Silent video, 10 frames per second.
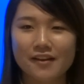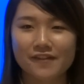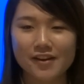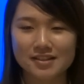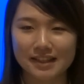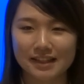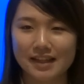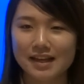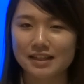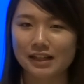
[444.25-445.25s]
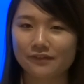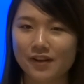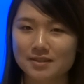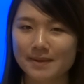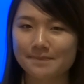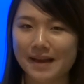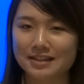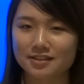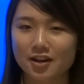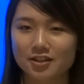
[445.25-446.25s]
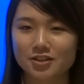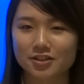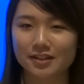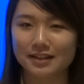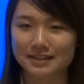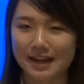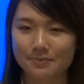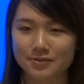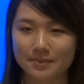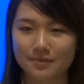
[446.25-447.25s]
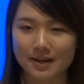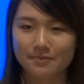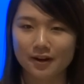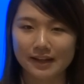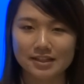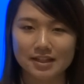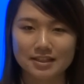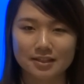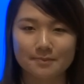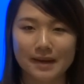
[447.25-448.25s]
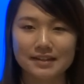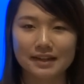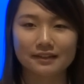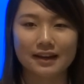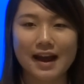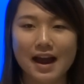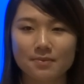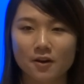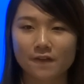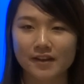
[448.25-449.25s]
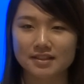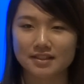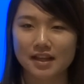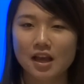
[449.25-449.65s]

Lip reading: Firstly, the investment banks started to accept subprime mortgages to maintain their high profits.